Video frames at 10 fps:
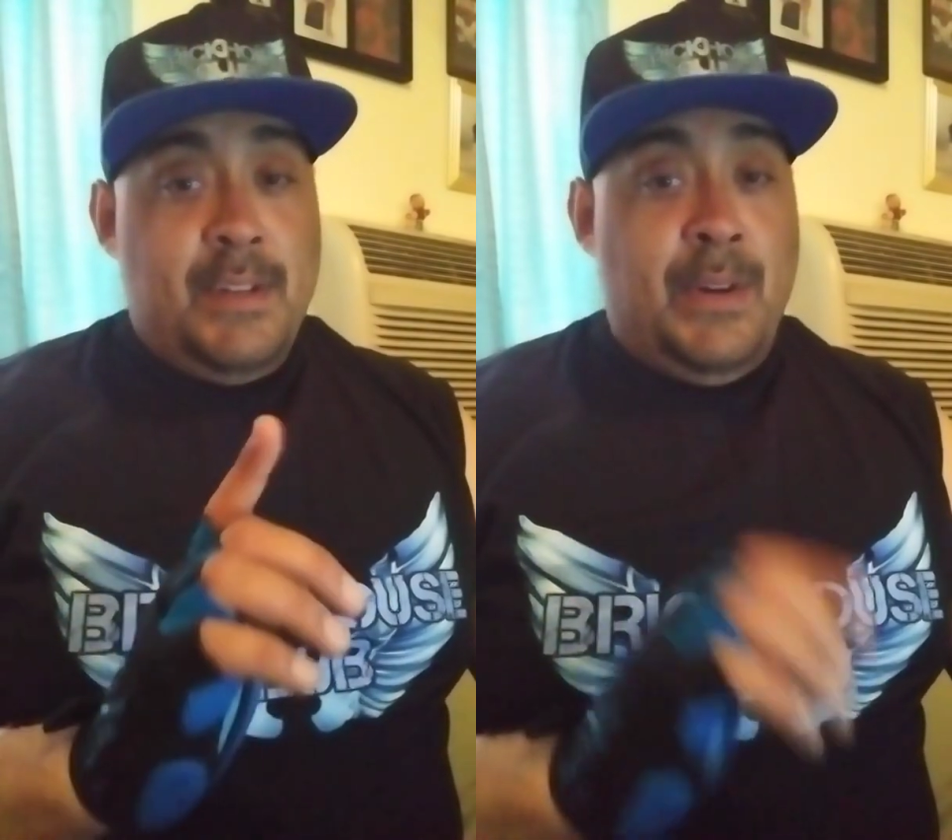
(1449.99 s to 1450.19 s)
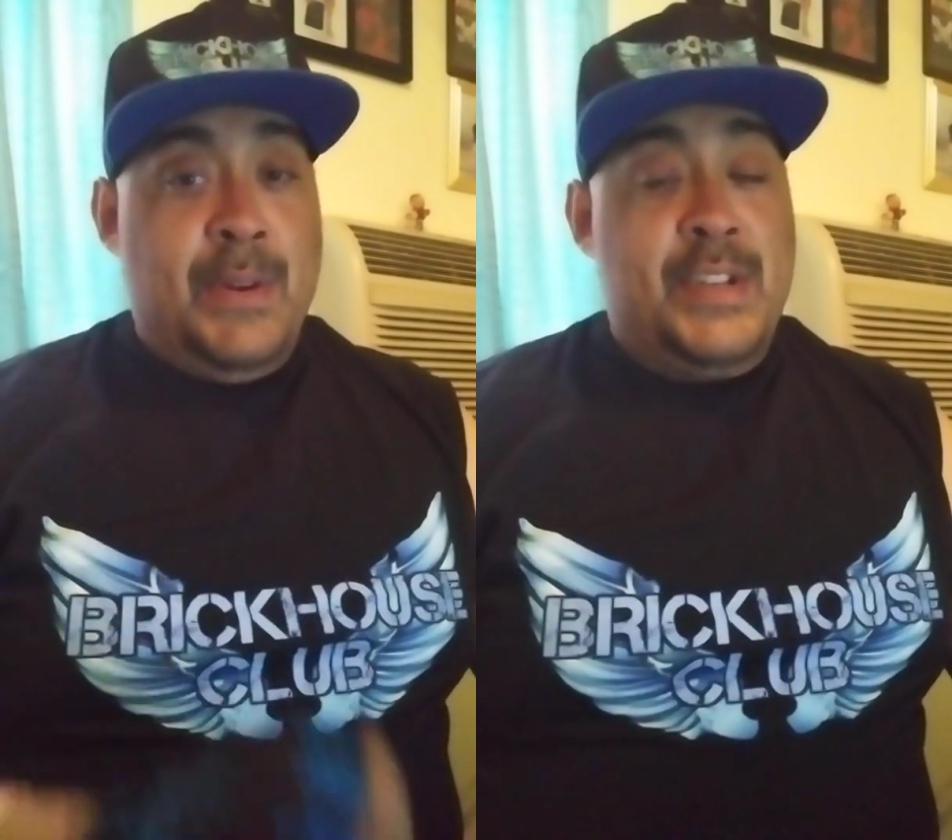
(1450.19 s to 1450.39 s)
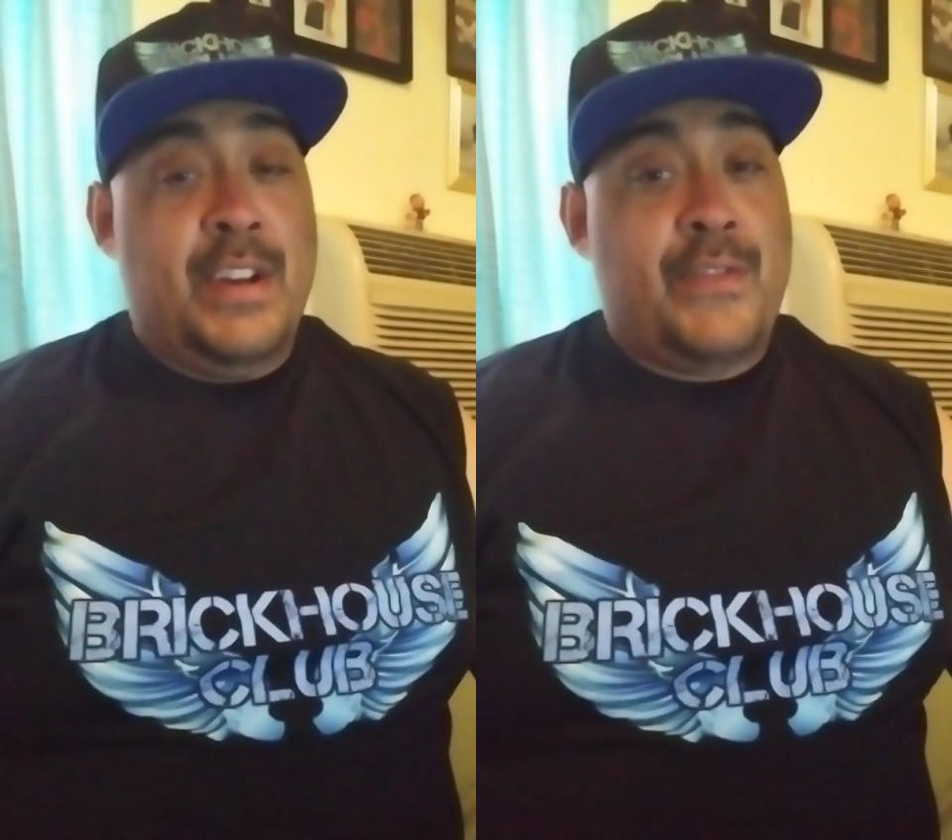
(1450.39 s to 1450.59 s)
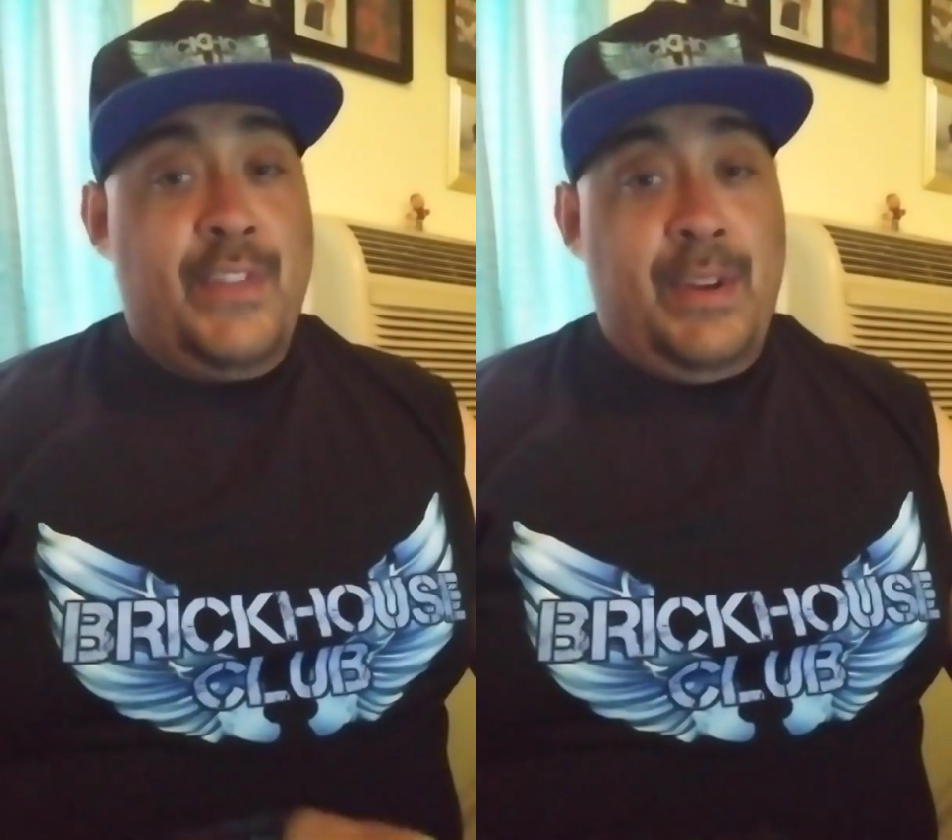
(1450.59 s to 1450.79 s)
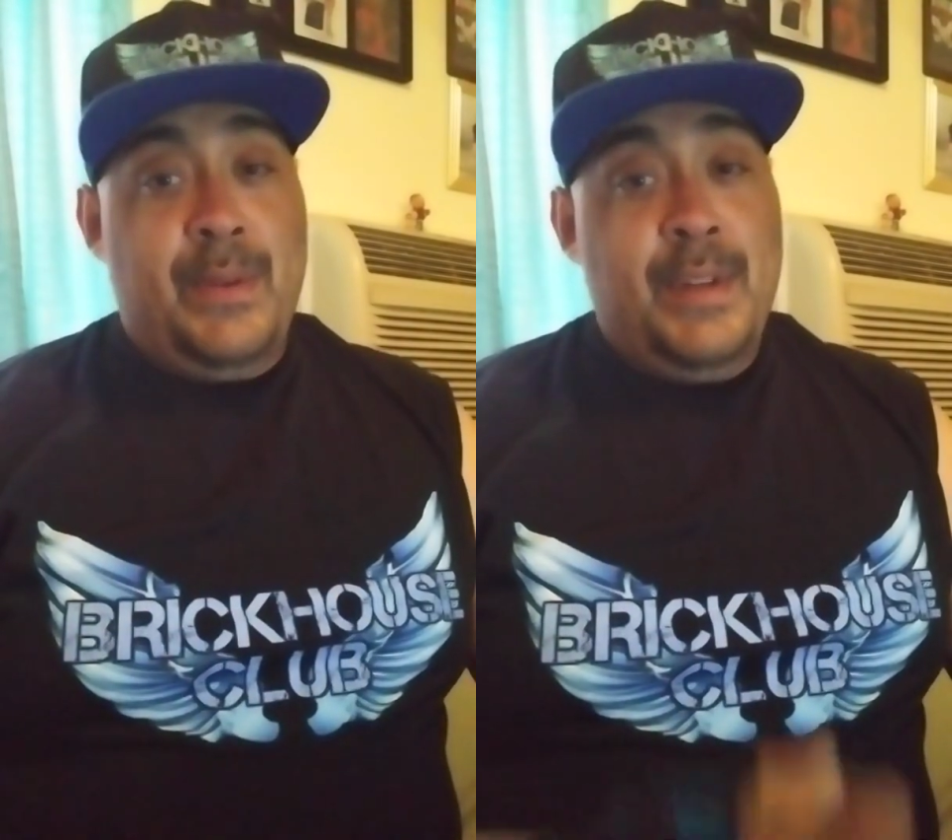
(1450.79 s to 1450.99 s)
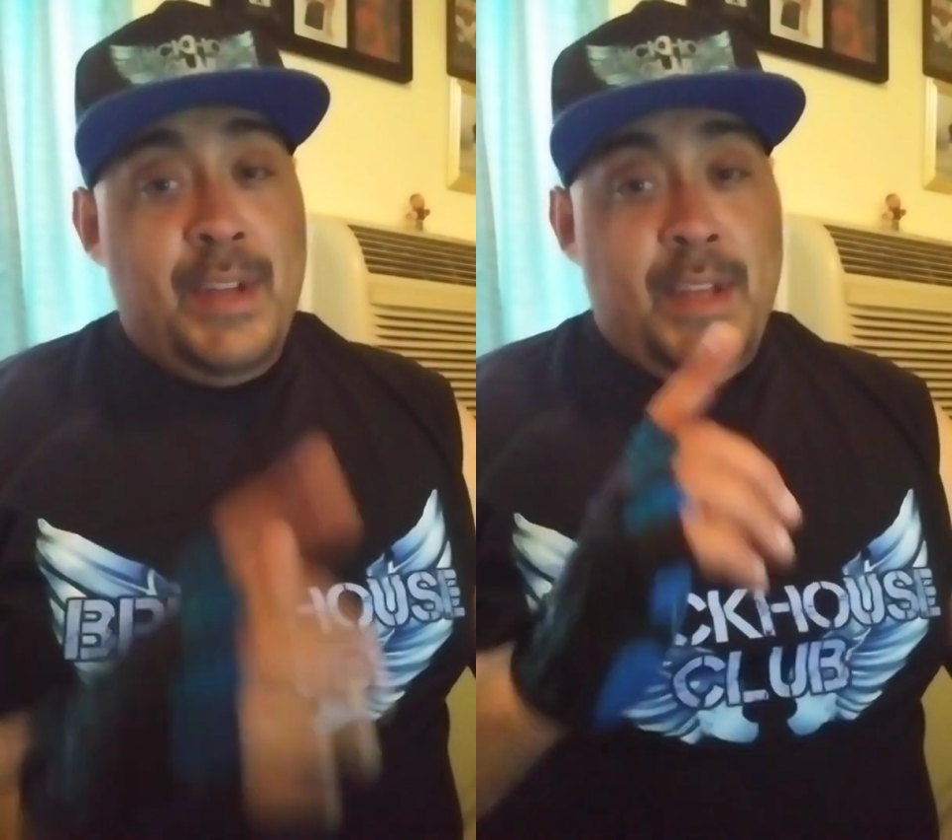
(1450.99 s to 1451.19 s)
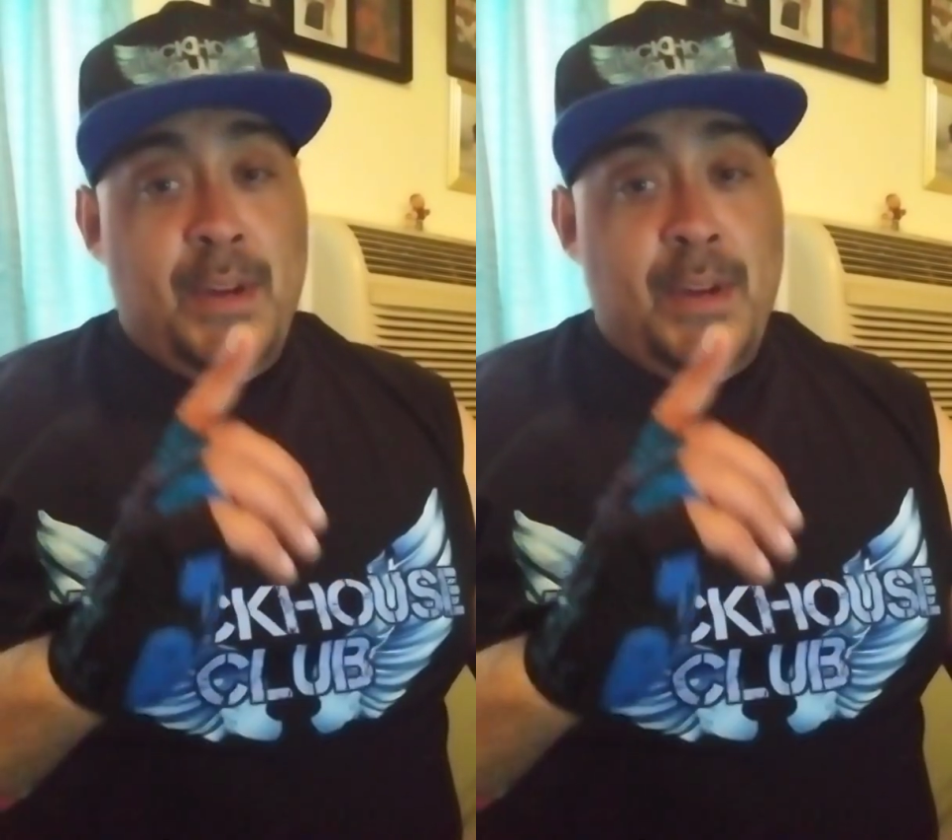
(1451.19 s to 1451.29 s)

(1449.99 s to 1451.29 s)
always here for you.